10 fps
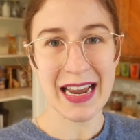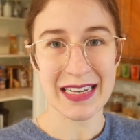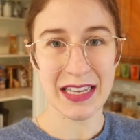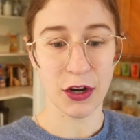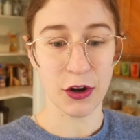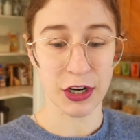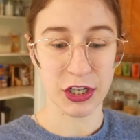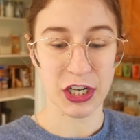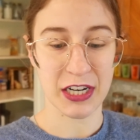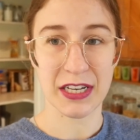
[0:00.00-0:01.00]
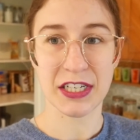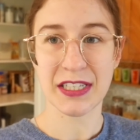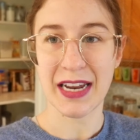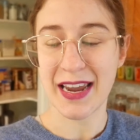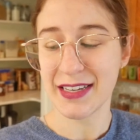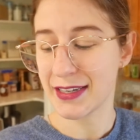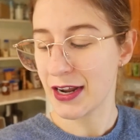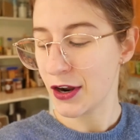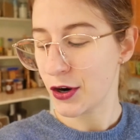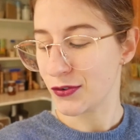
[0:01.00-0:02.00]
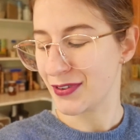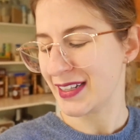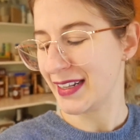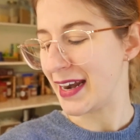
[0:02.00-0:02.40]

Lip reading: taste like cottage cheese. It just tastes really